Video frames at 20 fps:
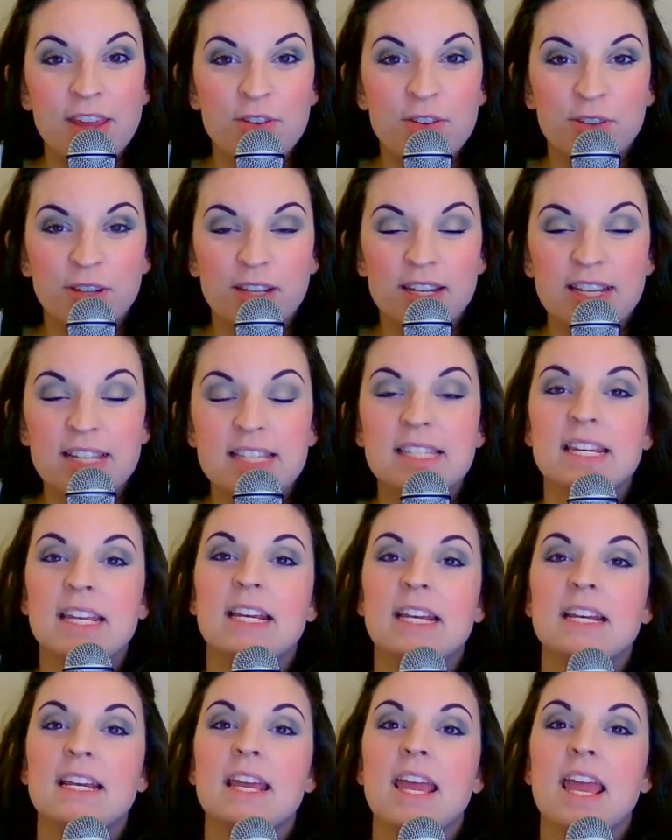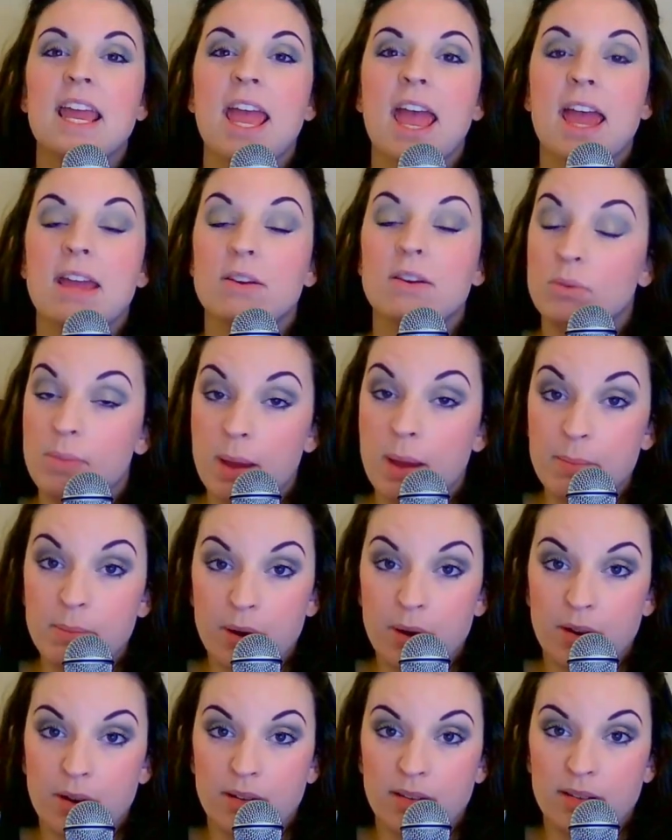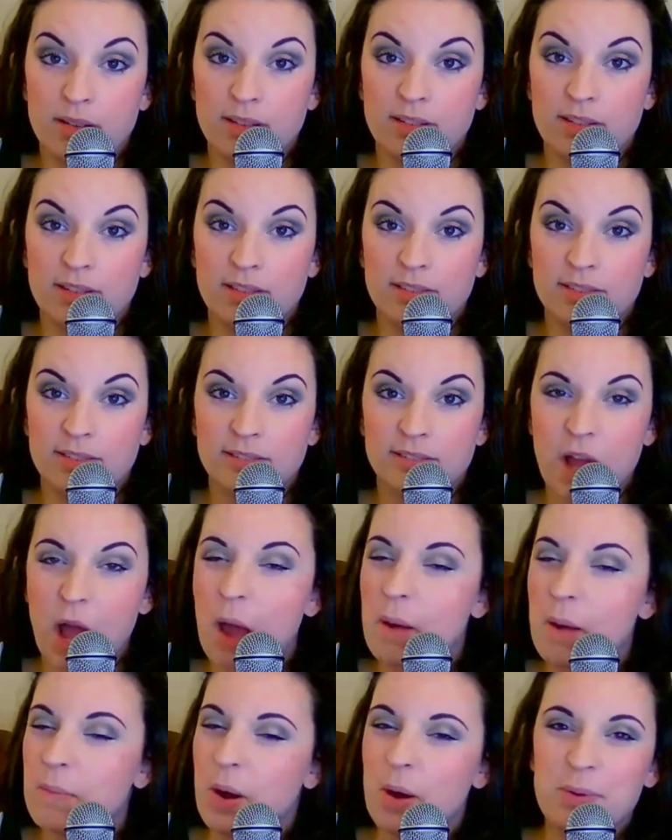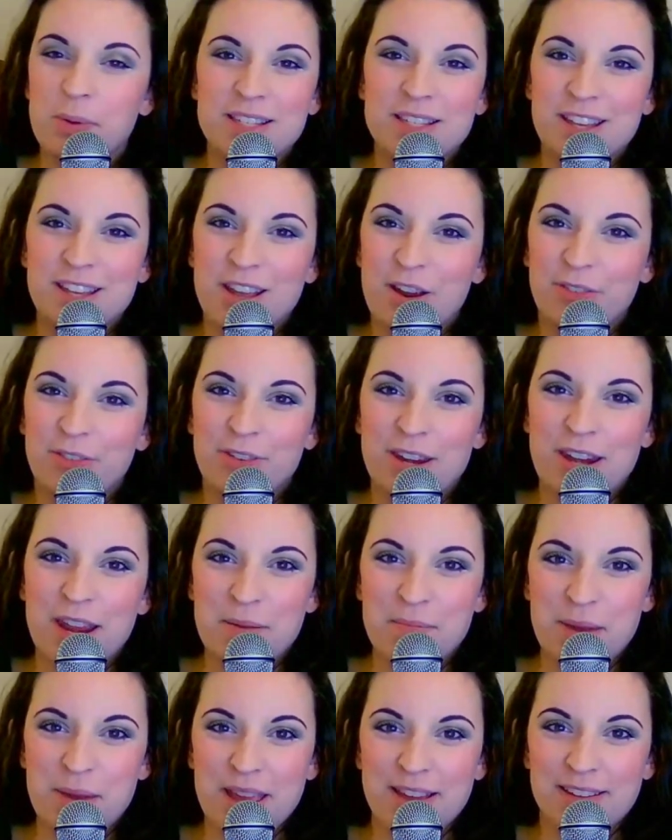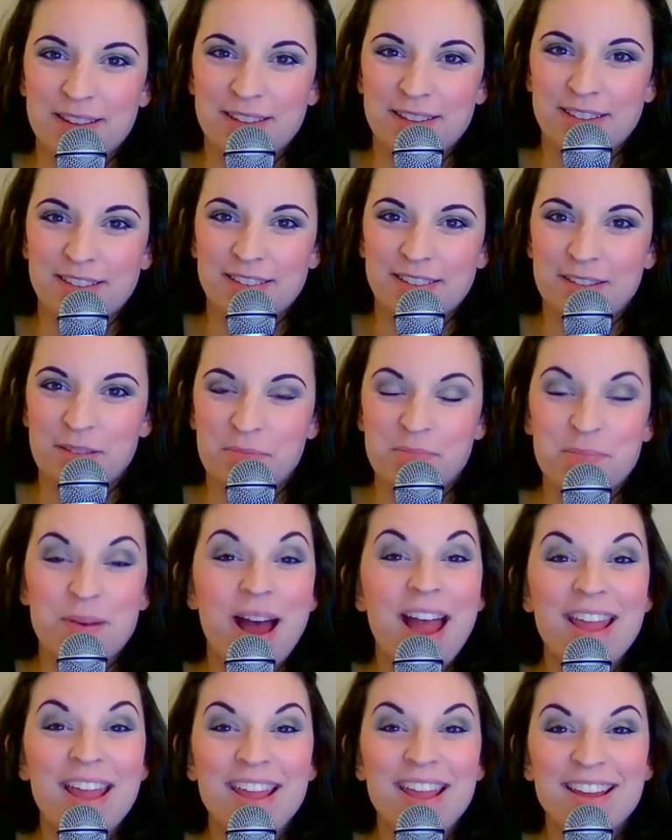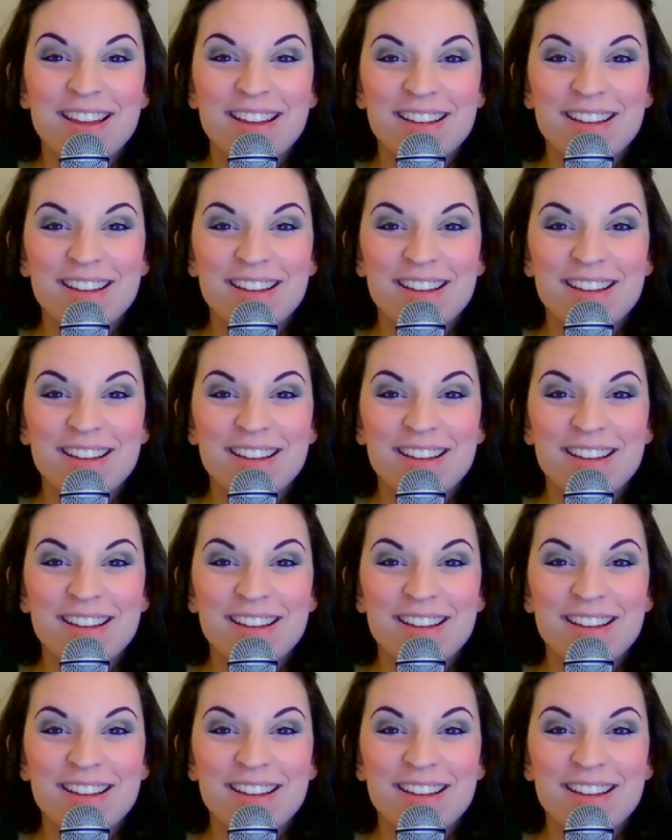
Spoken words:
for listening. And remember, I'm always here if you need me. Bye.